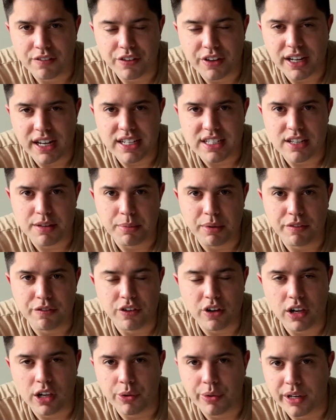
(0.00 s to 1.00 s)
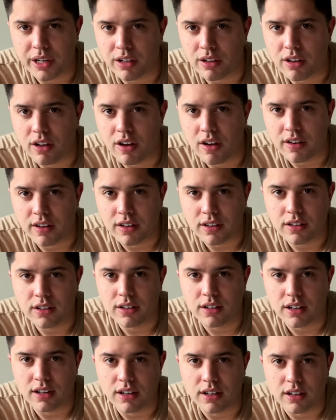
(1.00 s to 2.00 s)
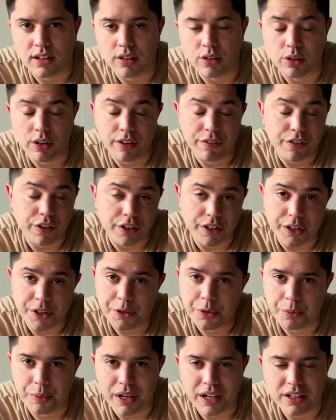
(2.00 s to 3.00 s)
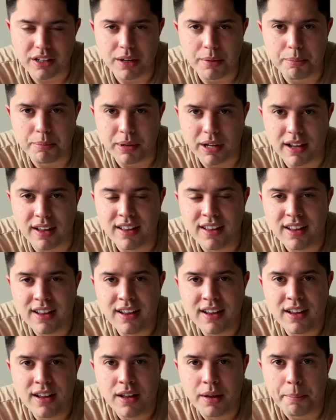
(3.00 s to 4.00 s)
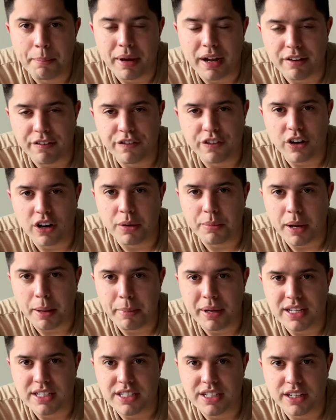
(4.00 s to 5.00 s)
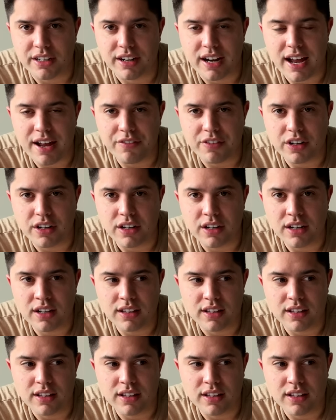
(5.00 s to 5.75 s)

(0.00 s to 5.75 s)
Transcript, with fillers: If you guys have been following along, uh, or if you're new, welcome, but by far my best year ever.